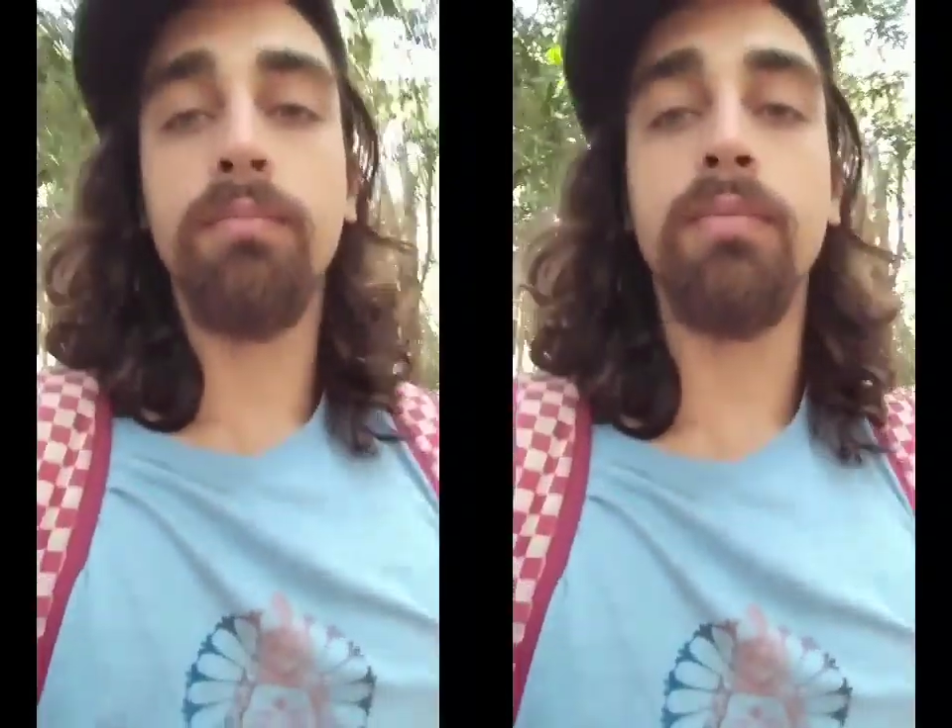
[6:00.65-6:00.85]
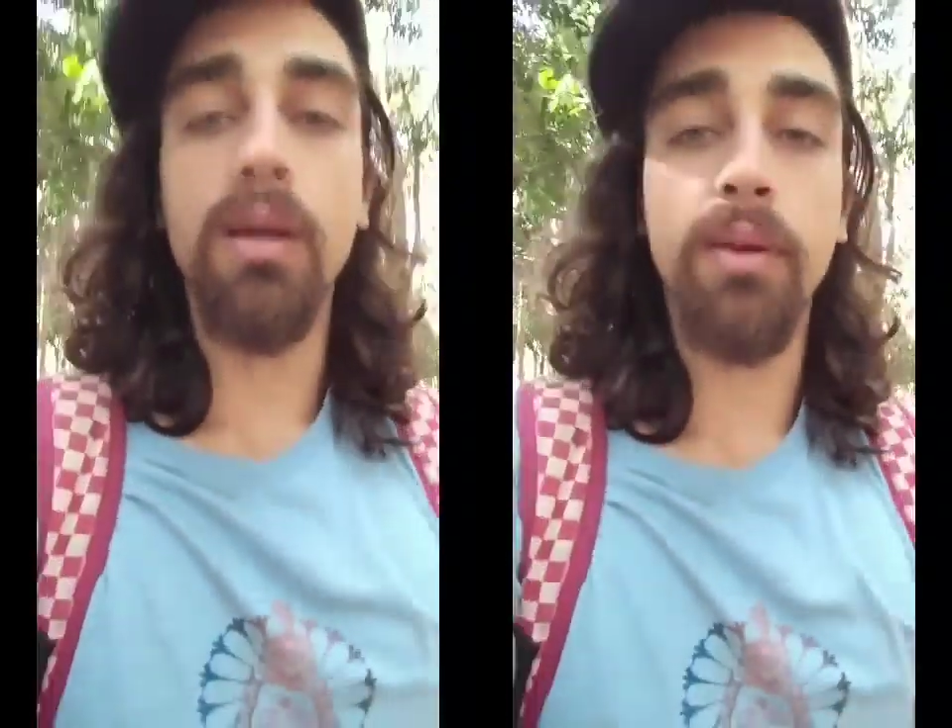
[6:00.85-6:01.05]

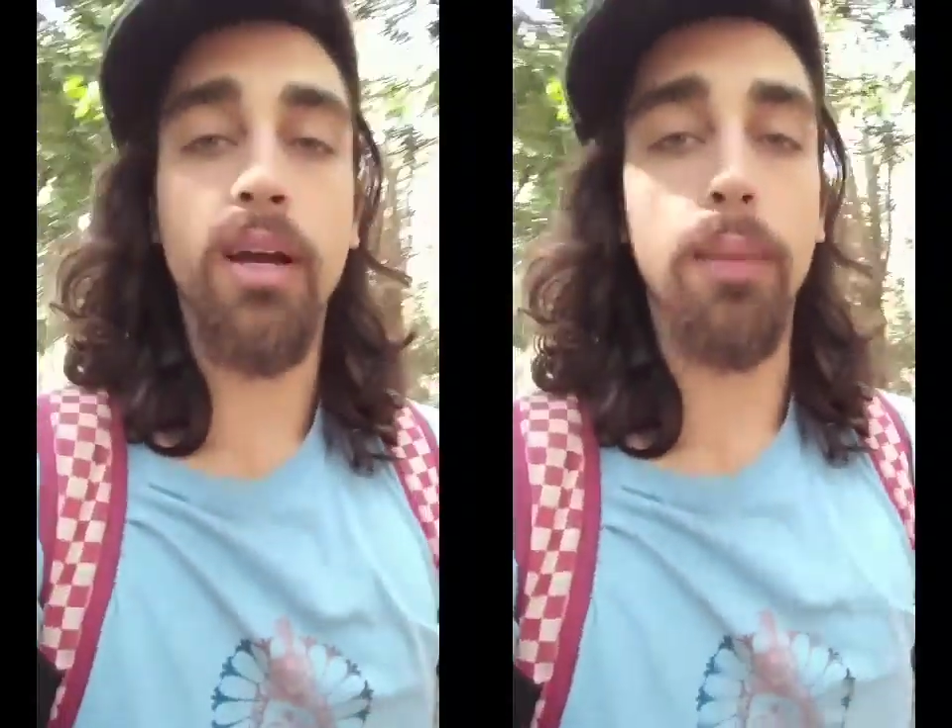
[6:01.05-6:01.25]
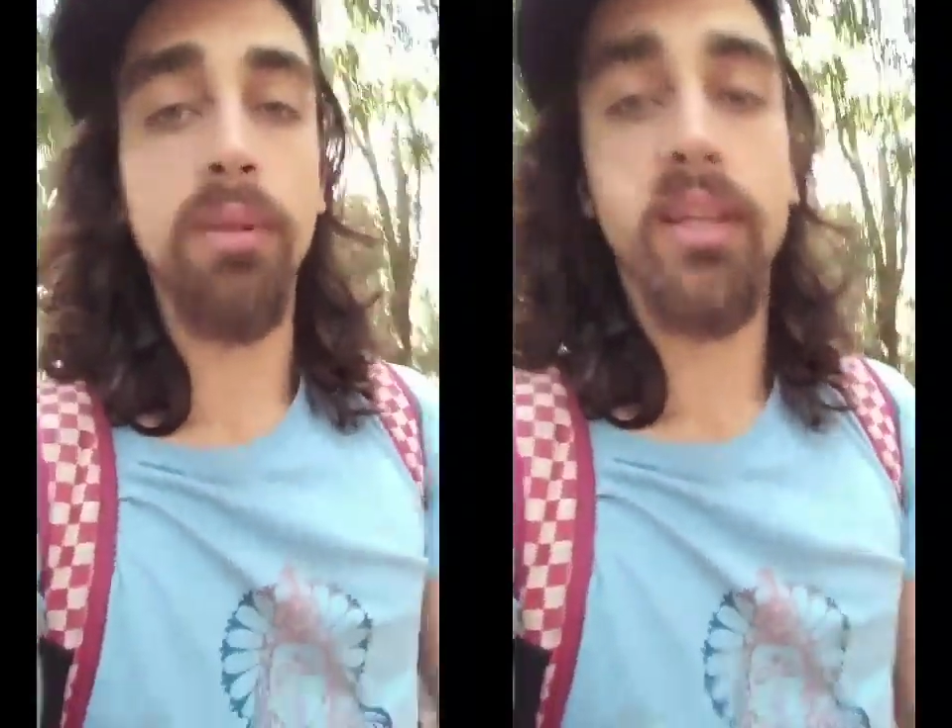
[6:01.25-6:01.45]
maybe a
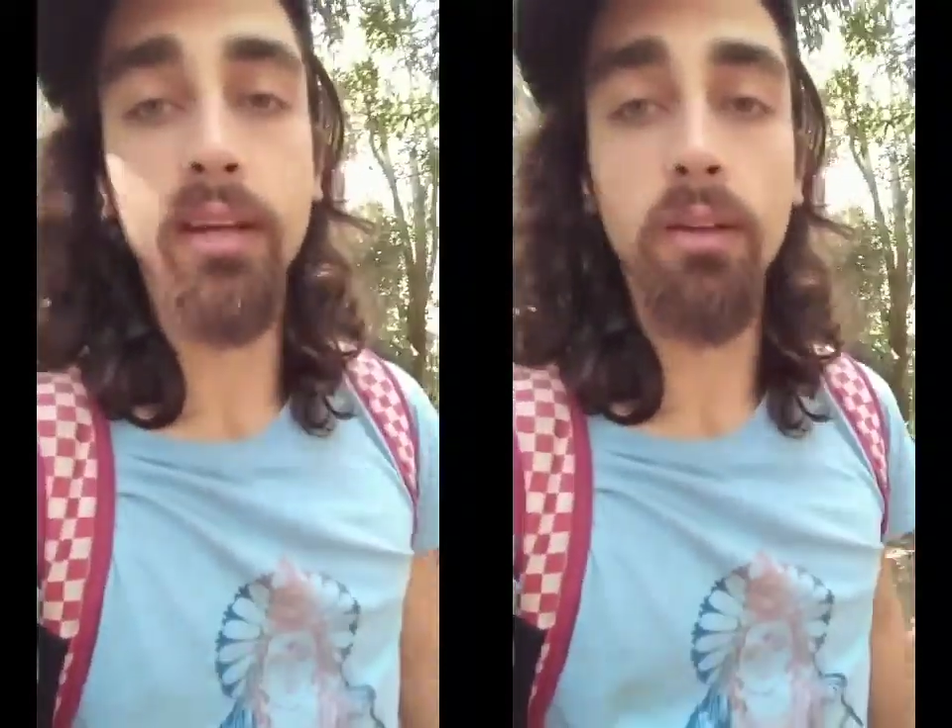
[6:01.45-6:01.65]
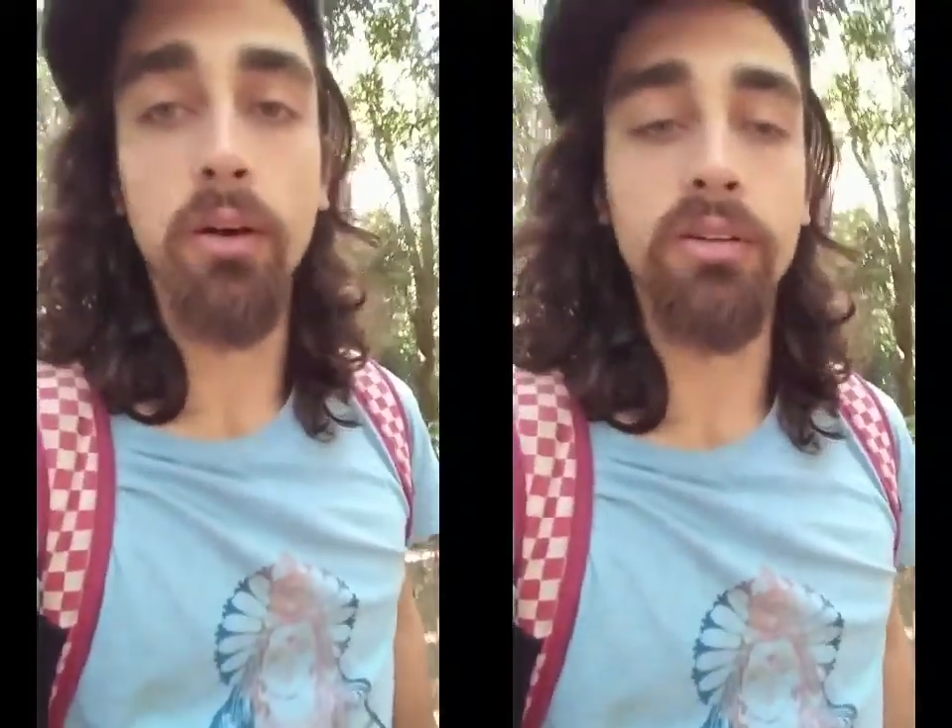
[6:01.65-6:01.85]
couple of
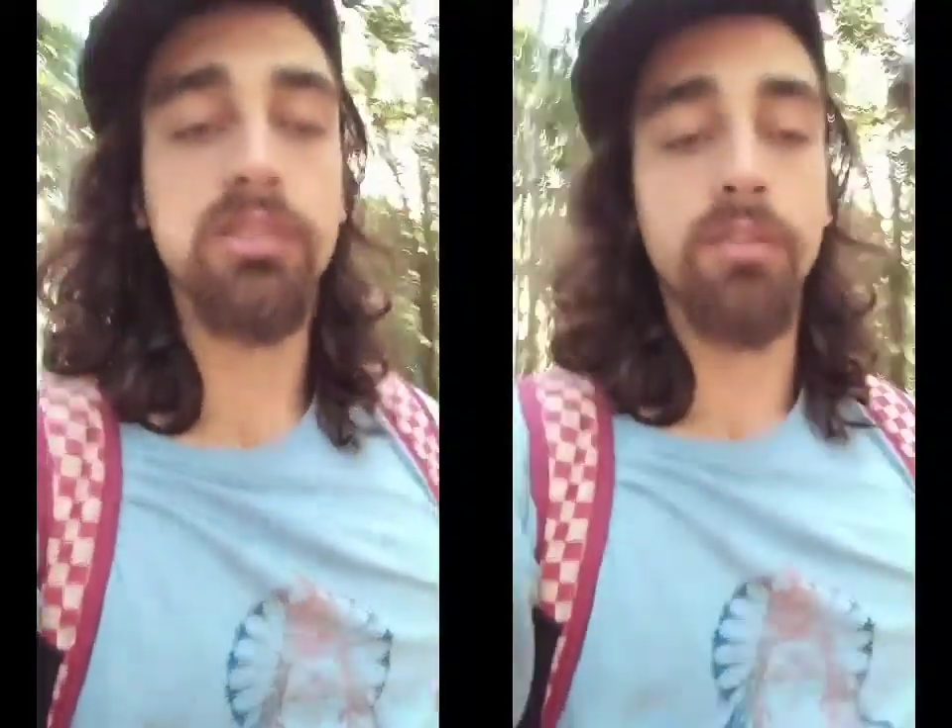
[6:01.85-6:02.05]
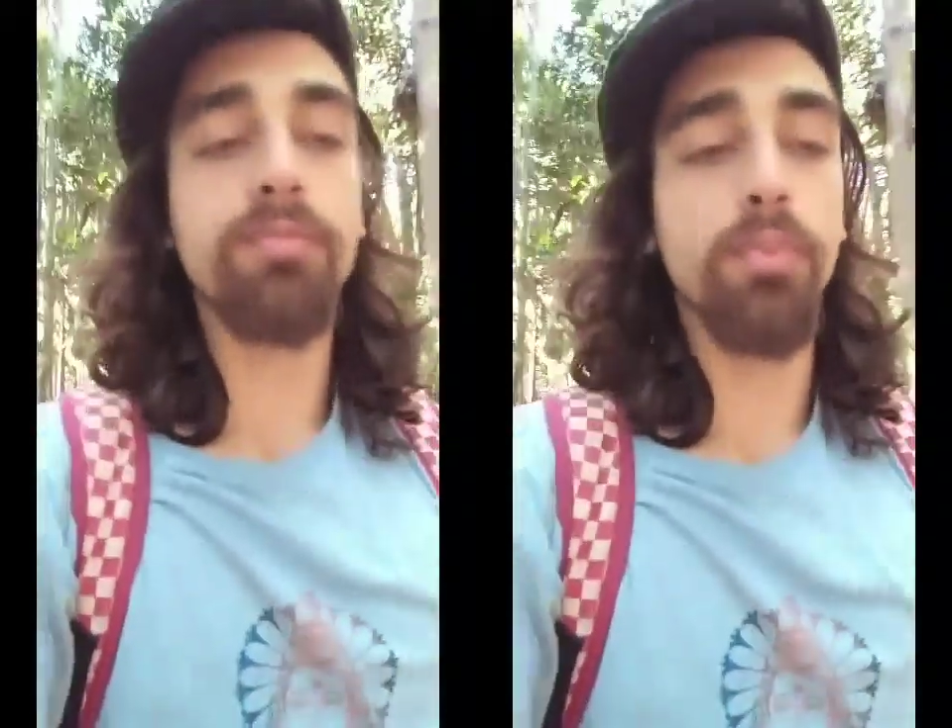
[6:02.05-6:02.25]
kilos
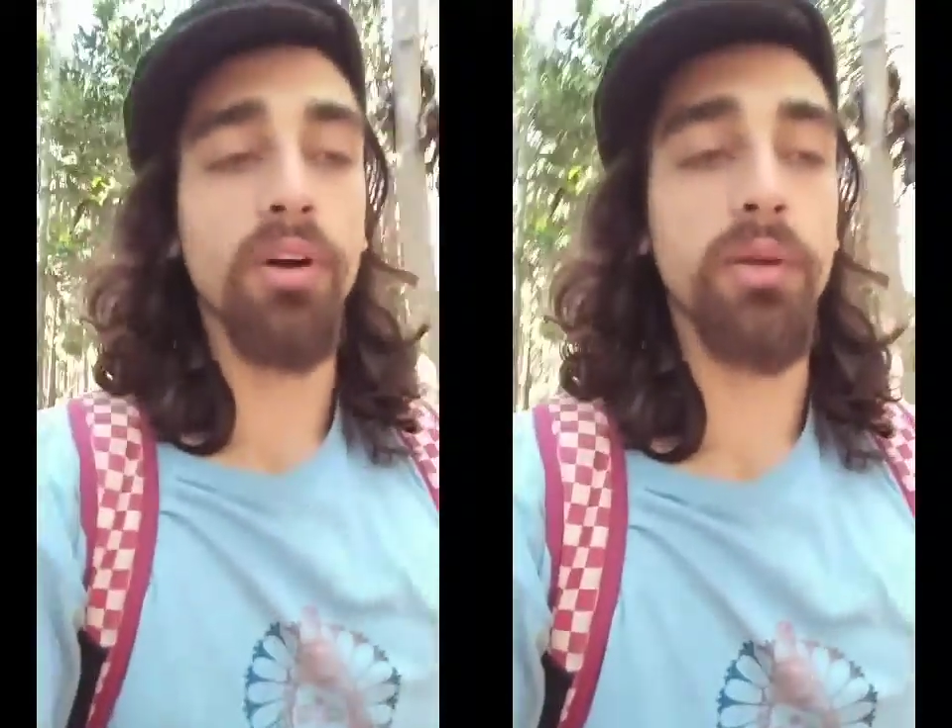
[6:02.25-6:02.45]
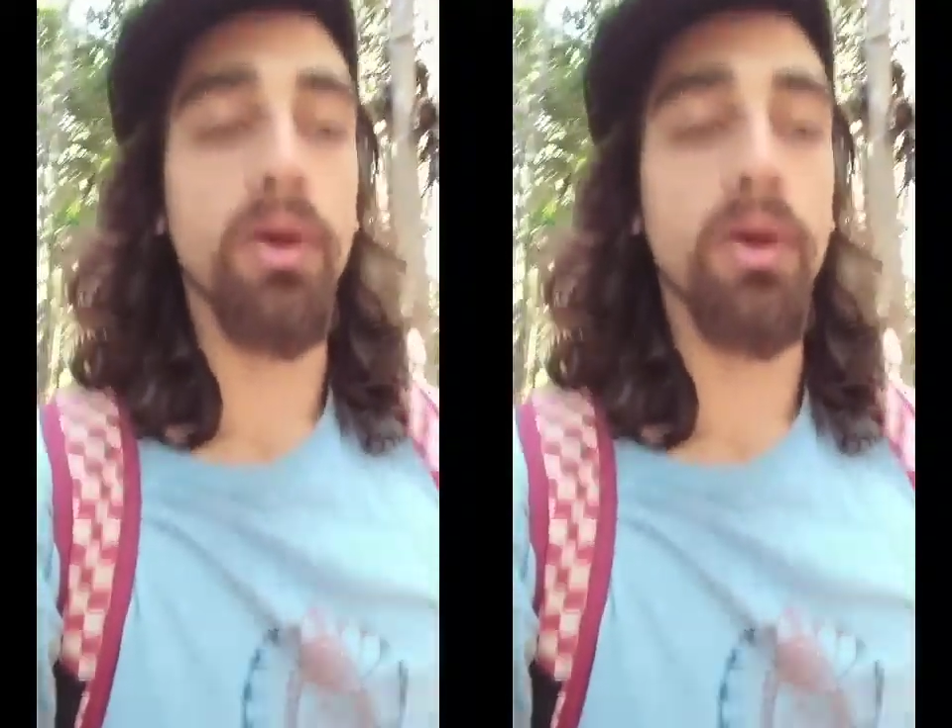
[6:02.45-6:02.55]
of body